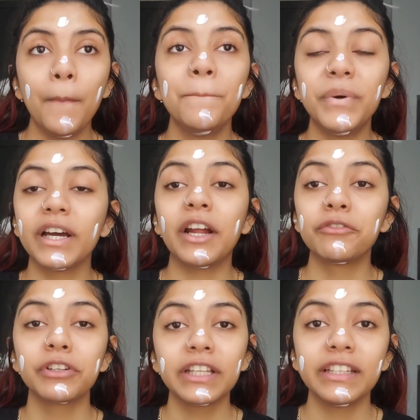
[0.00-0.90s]
But I
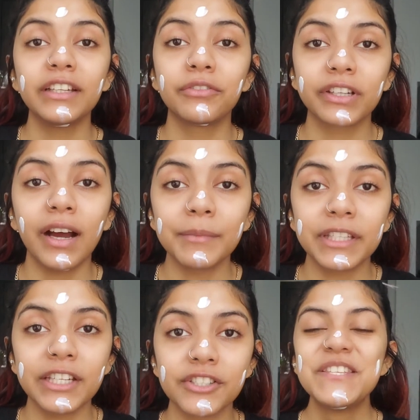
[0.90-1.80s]
really need
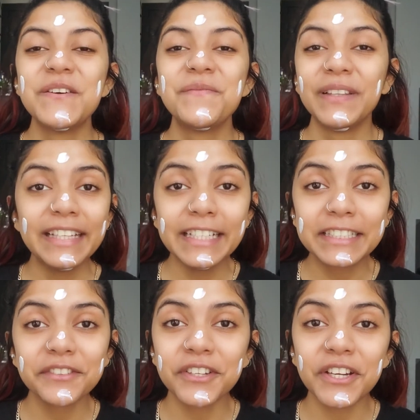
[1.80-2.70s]
recommendations. So
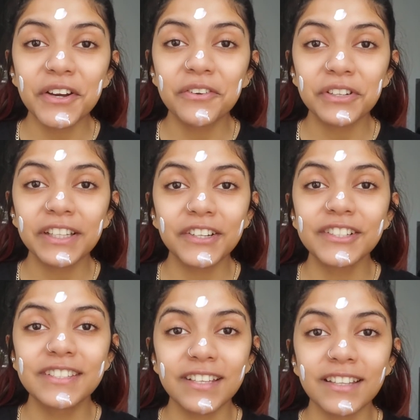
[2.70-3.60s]
please, if you know a really
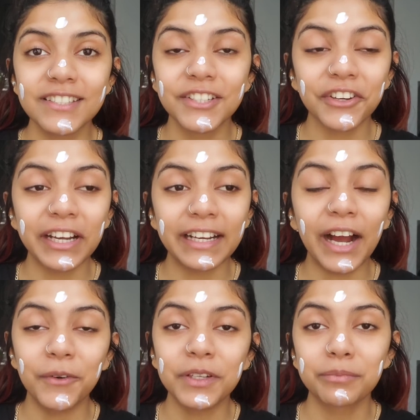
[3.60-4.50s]
good sunscreen,
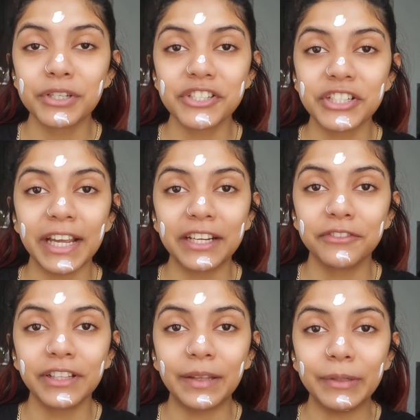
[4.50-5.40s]
I would appreciate if
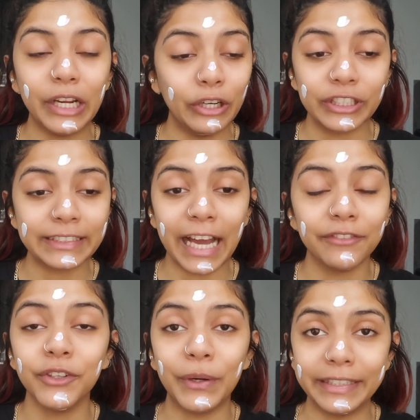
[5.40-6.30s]
you let me know because I have
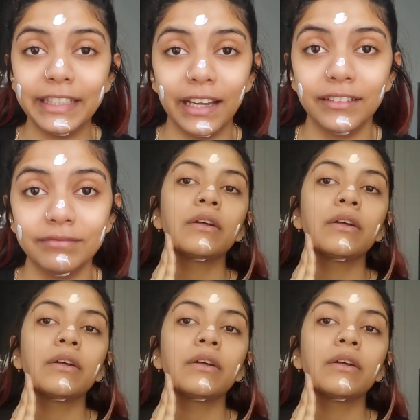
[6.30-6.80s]
no idea.